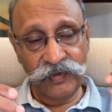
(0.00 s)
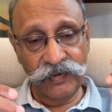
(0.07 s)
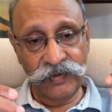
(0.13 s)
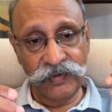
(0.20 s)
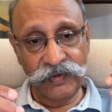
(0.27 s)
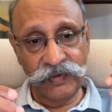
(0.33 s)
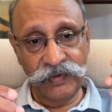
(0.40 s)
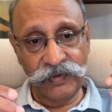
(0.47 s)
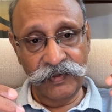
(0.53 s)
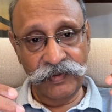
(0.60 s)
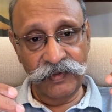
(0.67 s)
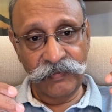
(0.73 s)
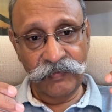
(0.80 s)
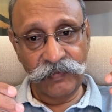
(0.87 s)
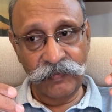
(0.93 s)
uh,
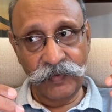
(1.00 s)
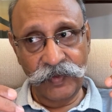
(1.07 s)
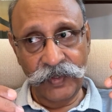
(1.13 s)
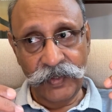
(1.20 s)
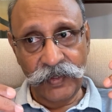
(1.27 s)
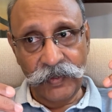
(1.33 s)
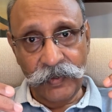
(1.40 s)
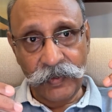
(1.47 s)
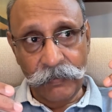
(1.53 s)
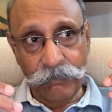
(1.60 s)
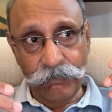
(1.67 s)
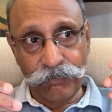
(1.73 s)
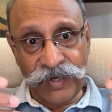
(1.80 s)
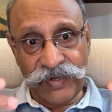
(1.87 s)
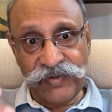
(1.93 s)

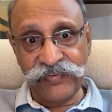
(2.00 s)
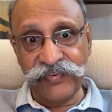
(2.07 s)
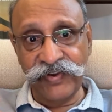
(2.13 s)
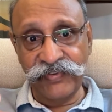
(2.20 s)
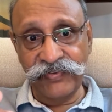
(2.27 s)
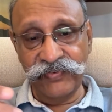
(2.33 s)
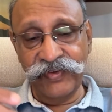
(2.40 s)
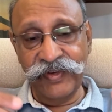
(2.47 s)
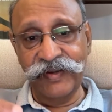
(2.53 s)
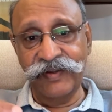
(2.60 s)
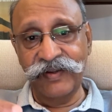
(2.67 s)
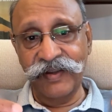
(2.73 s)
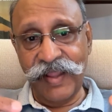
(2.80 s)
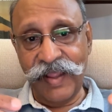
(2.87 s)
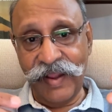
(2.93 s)
Britishers
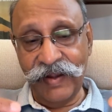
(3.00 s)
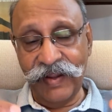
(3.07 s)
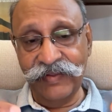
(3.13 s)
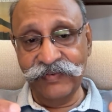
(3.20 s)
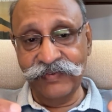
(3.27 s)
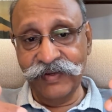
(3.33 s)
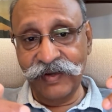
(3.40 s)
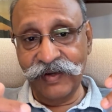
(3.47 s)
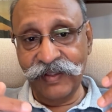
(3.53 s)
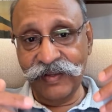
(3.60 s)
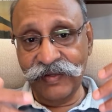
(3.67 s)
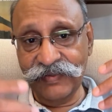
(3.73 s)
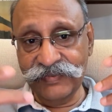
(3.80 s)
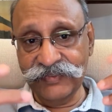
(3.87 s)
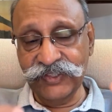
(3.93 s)
did, the Allies did
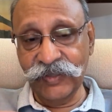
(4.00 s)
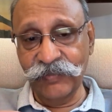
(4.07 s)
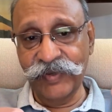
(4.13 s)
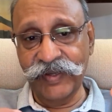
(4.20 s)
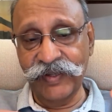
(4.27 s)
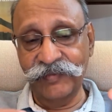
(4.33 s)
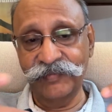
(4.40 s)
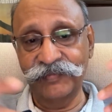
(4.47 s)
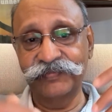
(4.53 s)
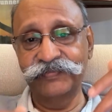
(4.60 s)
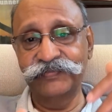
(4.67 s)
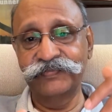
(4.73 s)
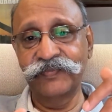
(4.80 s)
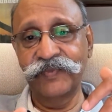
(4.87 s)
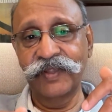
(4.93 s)
against Germany.
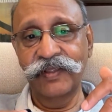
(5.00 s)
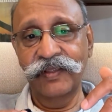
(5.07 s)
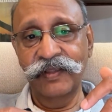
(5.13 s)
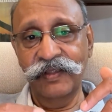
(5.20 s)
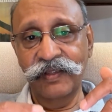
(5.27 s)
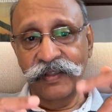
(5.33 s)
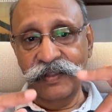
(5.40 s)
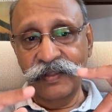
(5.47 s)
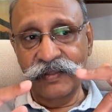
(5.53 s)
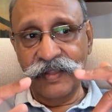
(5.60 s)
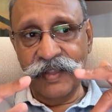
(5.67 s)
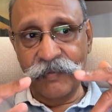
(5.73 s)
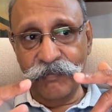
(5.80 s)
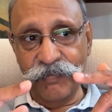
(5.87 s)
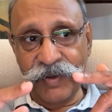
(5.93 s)

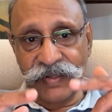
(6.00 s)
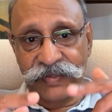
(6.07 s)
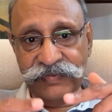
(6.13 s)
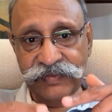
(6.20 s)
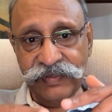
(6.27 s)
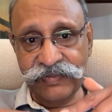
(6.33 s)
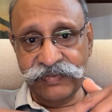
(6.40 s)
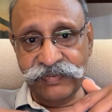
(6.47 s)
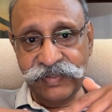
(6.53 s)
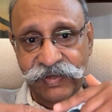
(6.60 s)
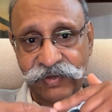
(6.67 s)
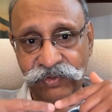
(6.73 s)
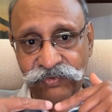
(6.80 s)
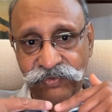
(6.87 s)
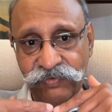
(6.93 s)
They burst a
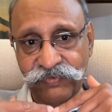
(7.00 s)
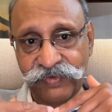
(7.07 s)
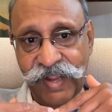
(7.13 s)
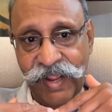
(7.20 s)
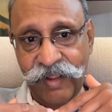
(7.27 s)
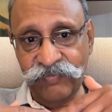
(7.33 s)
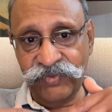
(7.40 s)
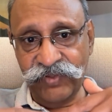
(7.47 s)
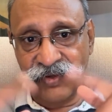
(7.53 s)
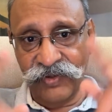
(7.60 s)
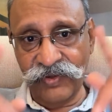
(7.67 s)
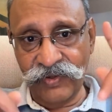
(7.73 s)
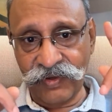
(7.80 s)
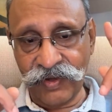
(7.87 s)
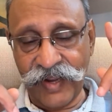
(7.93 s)
series of dams
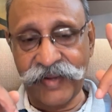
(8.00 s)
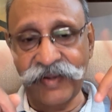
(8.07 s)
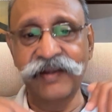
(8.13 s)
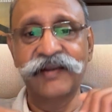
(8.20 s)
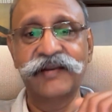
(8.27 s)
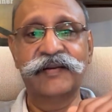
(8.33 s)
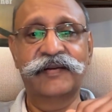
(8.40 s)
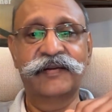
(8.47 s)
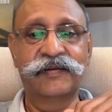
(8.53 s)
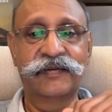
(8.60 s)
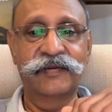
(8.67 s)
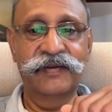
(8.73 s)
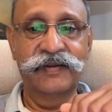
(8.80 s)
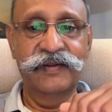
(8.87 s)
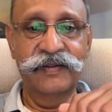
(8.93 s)
along Rhine.
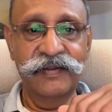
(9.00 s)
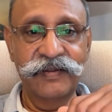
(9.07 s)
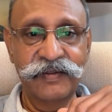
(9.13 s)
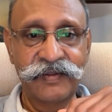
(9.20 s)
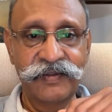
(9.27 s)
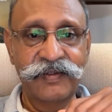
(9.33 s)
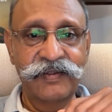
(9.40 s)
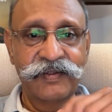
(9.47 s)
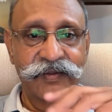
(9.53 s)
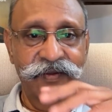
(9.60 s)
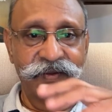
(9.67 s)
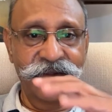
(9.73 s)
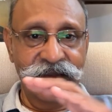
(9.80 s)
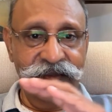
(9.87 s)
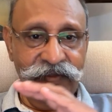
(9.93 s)

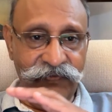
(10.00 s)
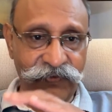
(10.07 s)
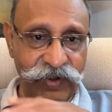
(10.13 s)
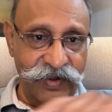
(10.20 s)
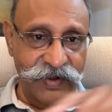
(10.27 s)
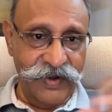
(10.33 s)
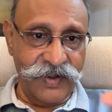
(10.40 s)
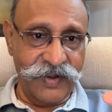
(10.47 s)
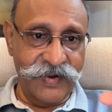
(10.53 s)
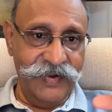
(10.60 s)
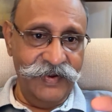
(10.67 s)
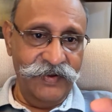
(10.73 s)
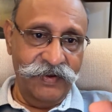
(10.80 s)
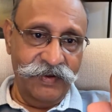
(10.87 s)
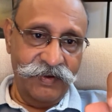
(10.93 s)
Okay, they flooded
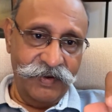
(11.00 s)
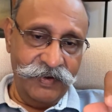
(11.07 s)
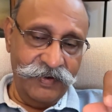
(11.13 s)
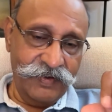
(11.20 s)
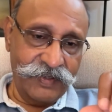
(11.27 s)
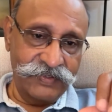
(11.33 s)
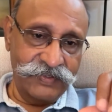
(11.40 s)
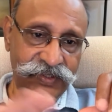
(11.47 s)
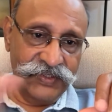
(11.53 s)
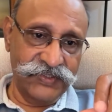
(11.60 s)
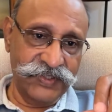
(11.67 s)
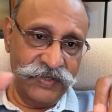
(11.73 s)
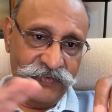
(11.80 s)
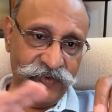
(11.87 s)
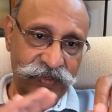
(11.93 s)
Rhine in
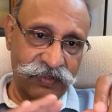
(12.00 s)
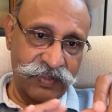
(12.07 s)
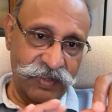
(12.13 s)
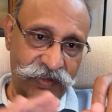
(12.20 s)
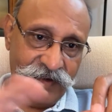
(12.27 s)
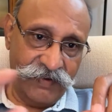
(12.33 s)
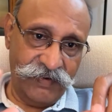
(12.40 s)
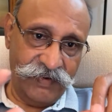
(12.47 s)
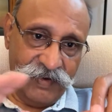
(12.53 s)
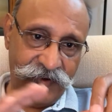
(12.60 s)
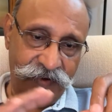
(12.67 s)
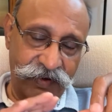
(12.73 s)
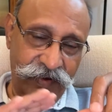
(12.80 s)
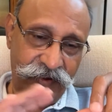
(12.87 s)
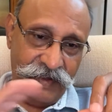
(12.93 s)
conjunction with their
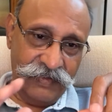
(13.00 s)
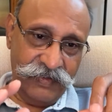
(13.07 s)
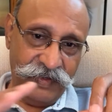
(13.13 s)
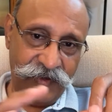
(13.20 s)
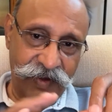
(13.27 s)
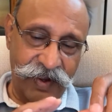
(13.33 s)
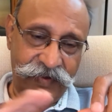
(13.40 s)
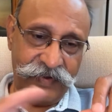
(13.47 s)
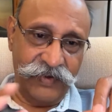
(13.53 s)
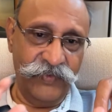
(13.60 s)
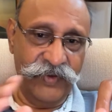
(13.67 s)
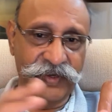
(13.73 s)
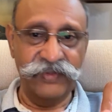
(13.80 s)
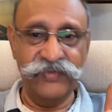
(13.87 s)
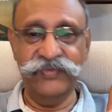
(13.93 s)
other
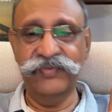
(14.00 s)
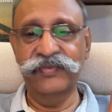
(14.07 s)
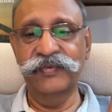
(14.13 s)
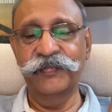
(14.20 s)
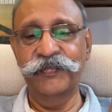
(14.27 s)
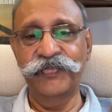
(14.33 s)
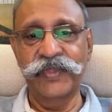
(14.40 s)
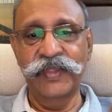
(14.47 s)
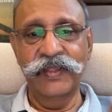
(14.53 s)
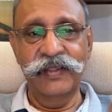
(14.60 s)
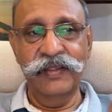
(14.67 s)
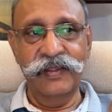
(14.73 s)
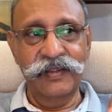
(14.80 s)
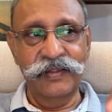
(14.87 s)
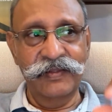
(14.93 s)
activities.
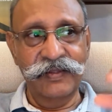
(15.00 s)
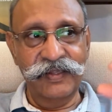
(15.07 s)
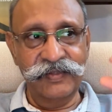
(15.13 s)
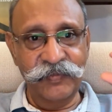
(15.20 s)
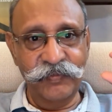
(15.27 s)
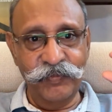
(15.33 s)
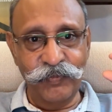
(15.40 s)
There's a